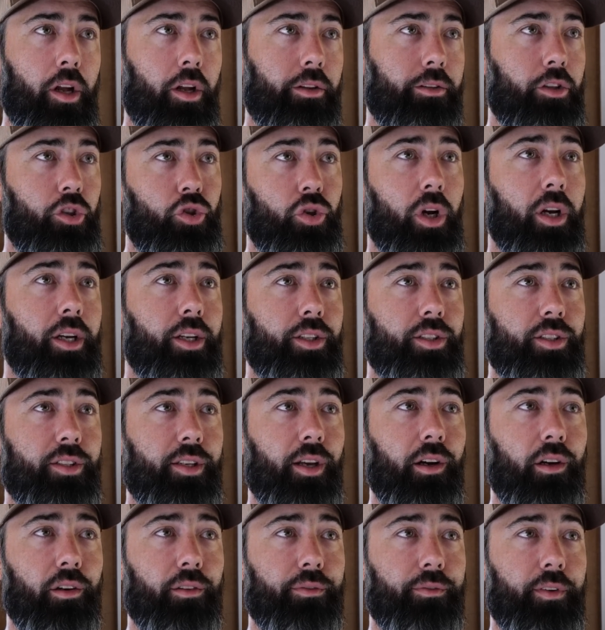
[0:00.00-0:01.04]
The truck
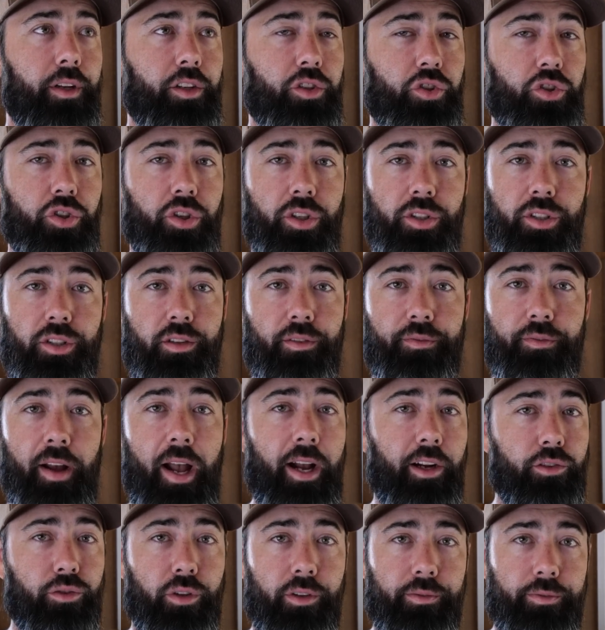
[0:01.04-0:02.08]
itself is just the
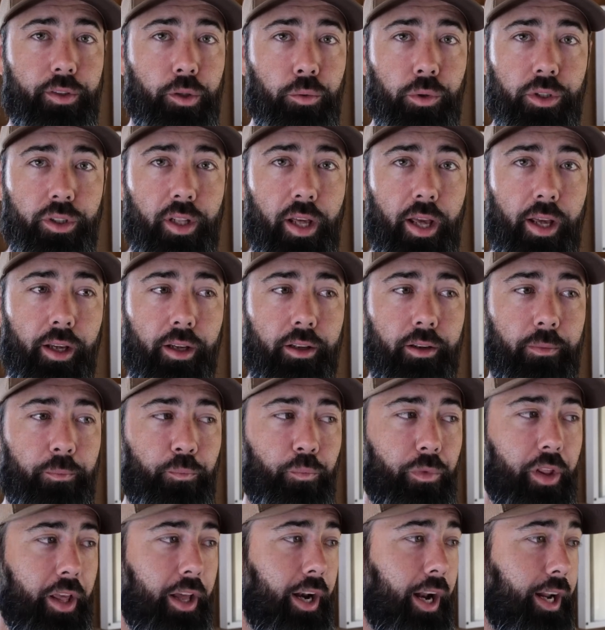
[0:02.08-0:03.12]
factory fuel tank,
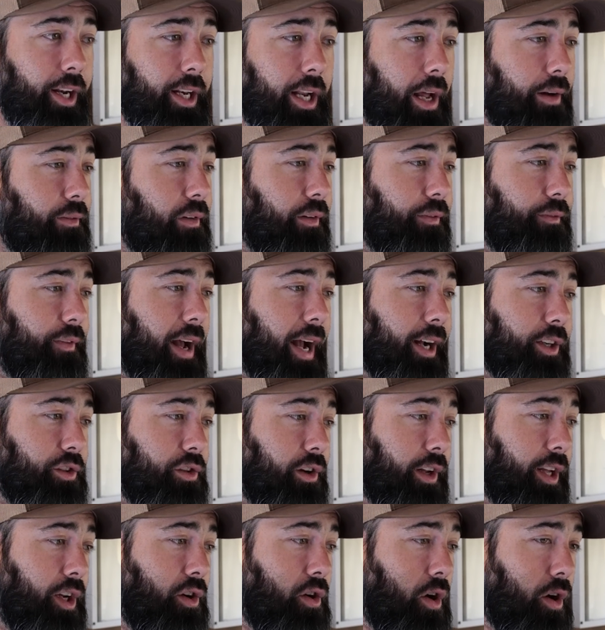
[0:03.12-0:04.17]
and I never factored
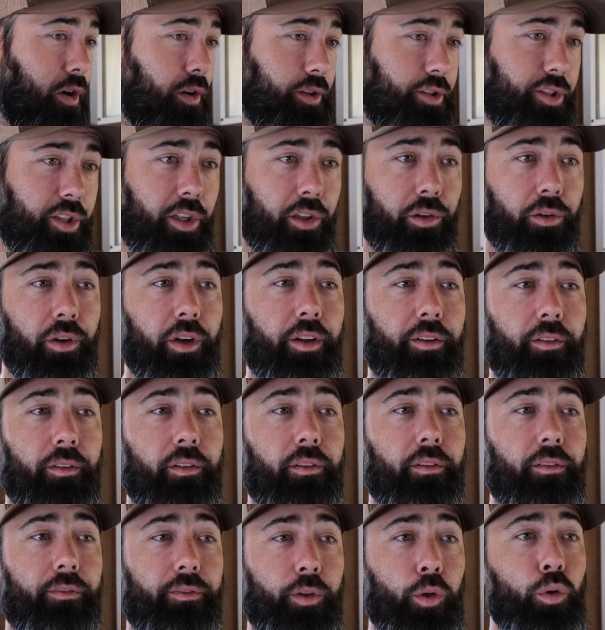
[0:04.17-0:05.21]
in auxiliary
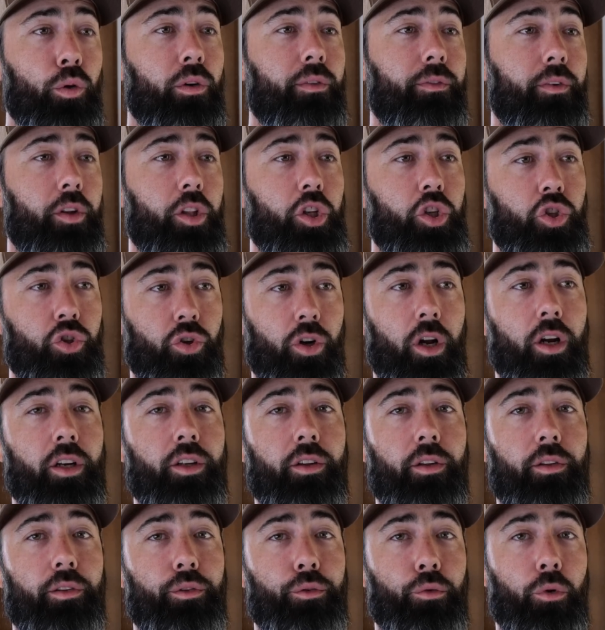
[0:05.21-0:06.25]
fuel for the
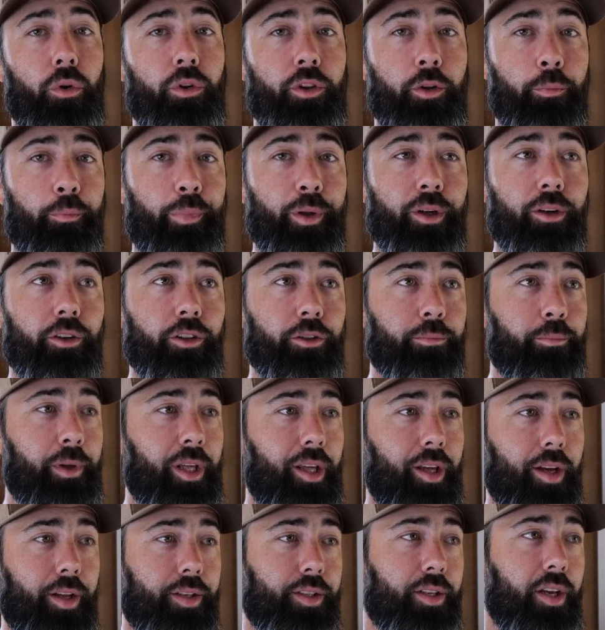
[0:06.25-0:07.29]
truck throughout the build
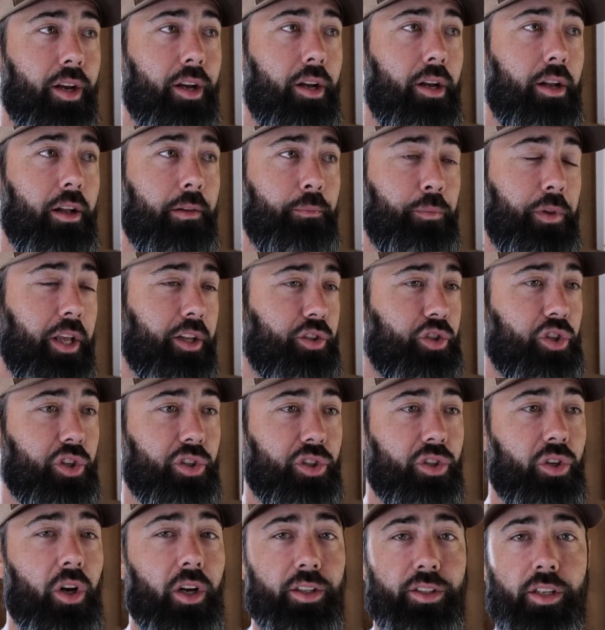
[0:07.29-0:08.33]
because it's
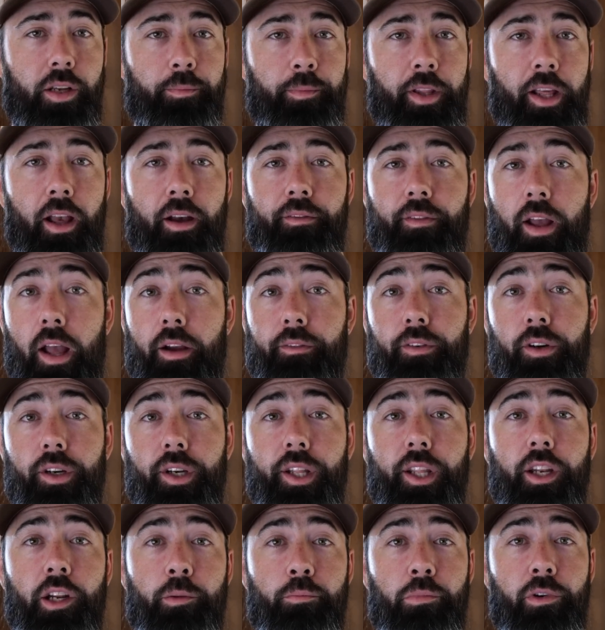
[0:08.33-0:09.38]
just not something I've ever
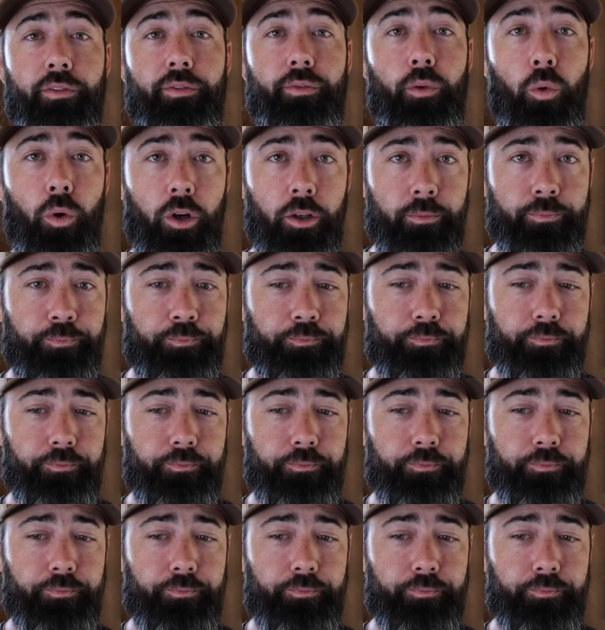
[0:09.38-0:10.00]
needed before.